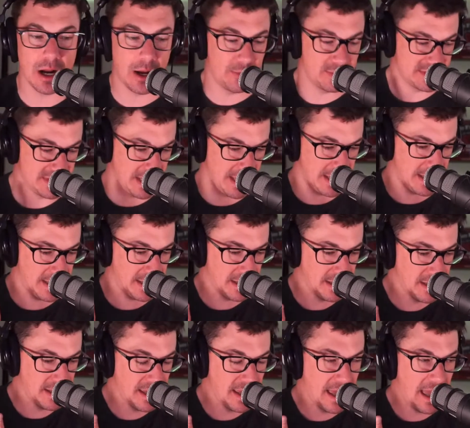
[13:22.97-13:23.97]
I was like,
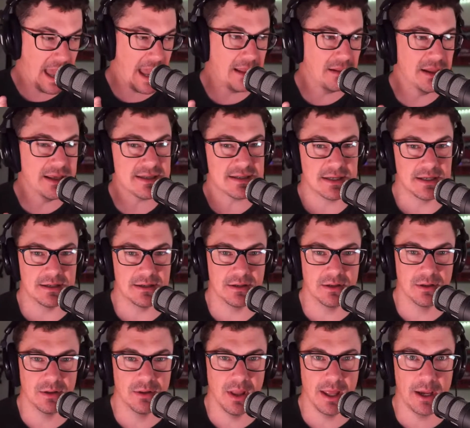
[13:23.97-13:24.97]
hey, listen,
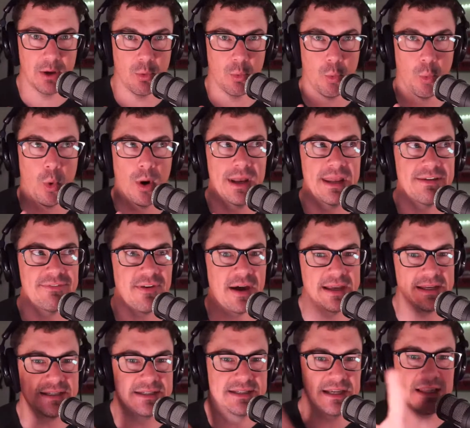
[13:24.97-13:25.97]
like what if I
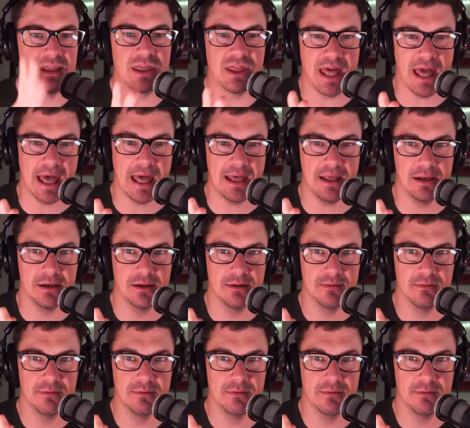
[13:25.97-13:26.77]
did that,